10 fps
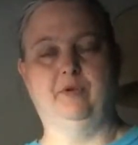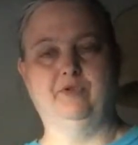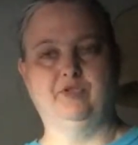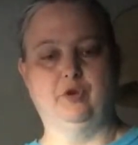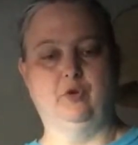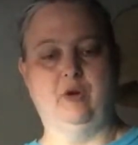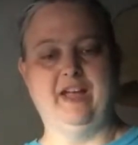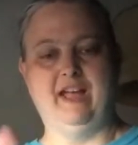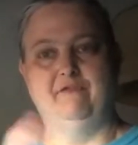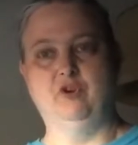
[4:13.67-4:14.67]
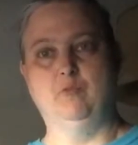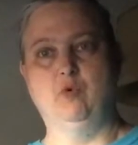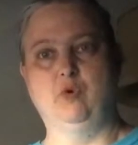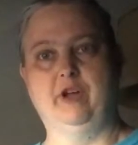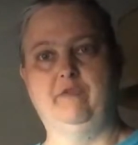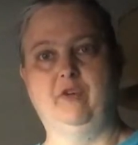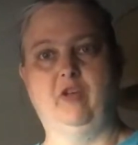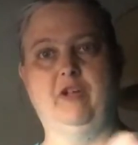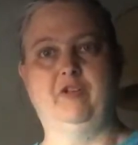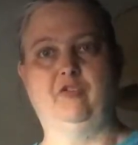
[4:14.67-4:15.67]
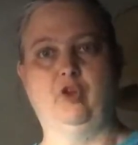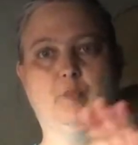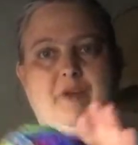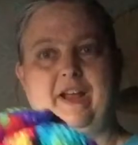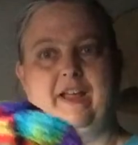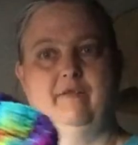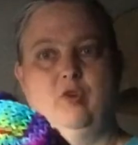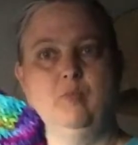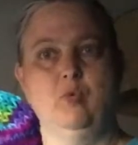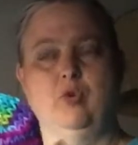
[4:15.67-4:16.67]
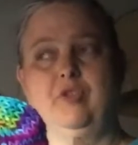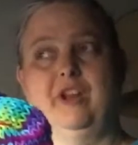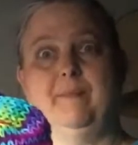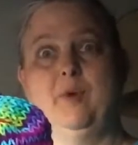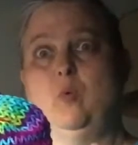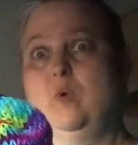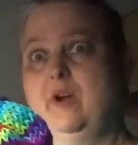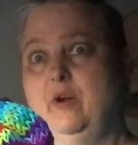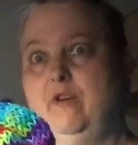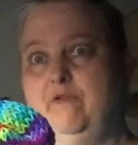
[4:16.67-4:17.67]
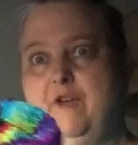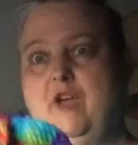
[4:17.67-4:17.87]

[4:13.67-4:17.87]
So I have no more of the Kaleidoscope, and I have no more that I'm aware of